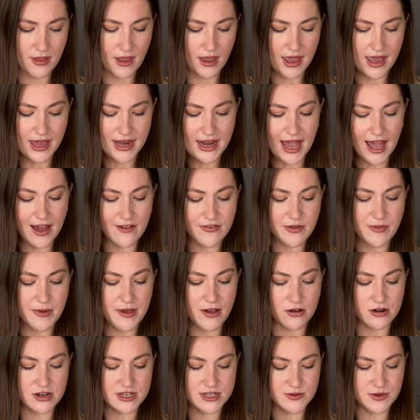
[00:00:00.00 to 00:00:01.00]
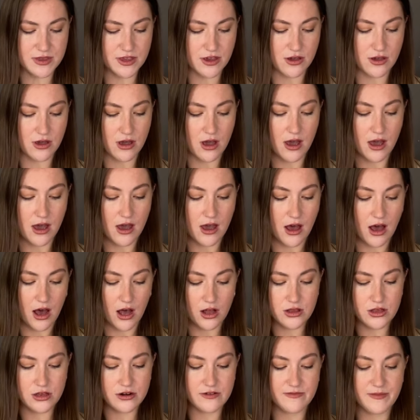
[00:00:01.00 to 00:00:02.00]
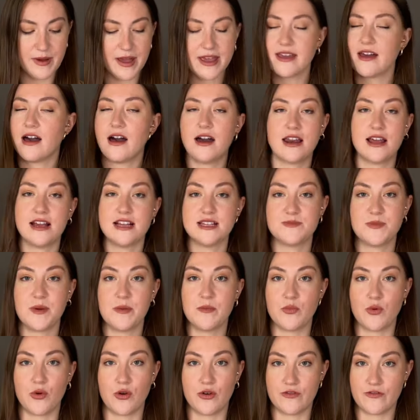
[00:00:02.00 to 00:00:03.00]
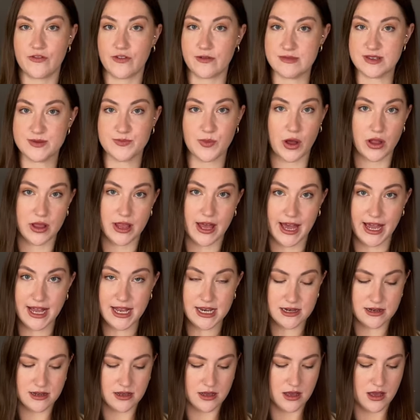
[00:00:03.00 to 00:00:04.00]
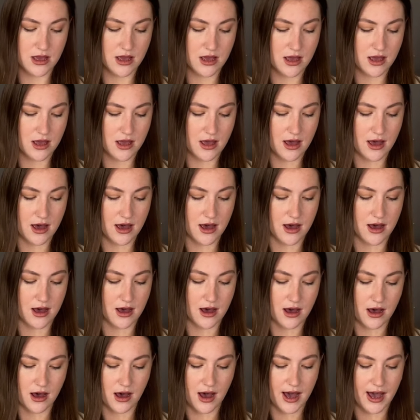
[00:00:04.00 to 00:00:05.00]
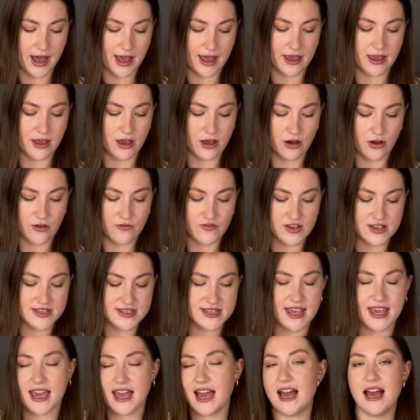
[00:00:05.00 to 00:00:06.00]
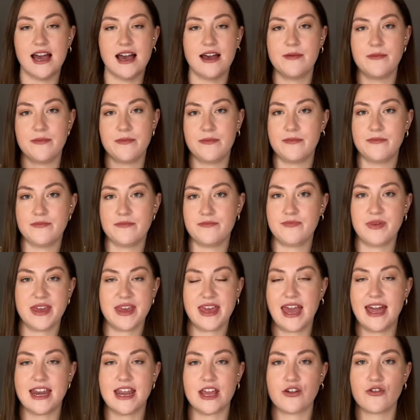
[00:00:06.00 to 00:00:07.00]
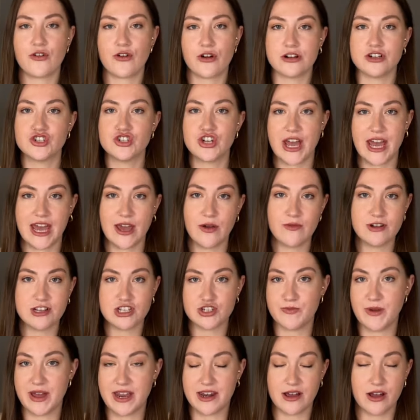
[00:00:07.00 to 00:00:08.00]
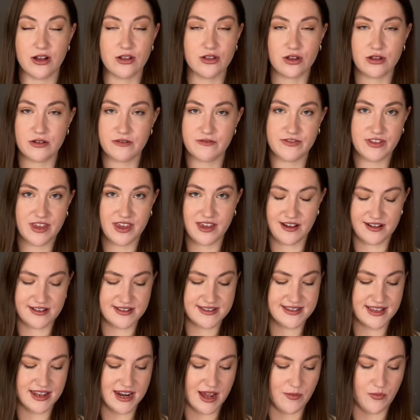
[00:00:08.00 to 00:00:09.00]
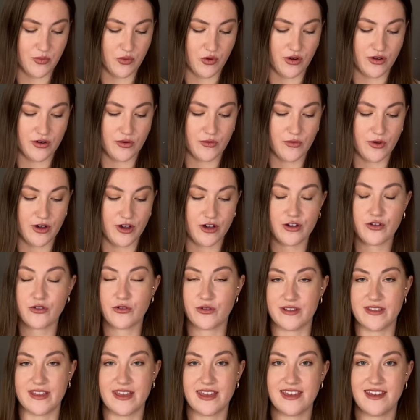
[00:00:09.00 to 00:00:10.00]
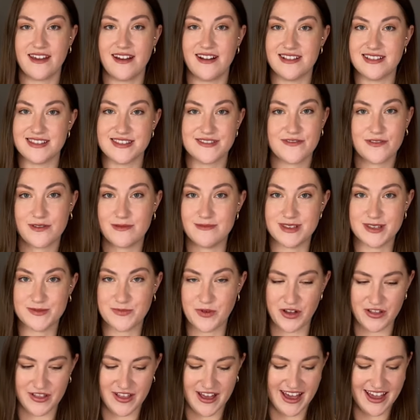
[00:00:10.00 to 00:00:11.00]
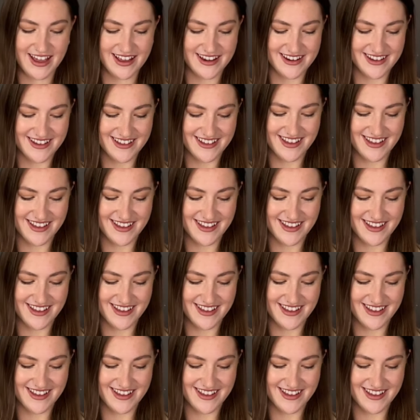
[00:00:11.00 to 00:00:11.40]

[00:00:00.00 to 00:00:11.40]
And I have to be honest with you, a lot of my yarn has been bought from Spotlight. Uh, I obviously began in crochet, which meant a lot of the yarns that I bought were acrylic yarns from Spotlight.